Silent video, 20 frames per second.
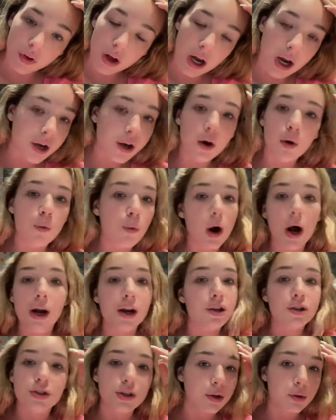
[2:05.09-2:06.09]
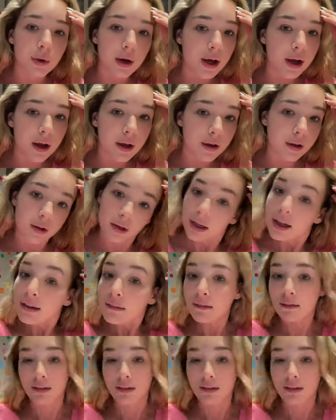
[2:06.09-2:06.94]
I don't want to do it.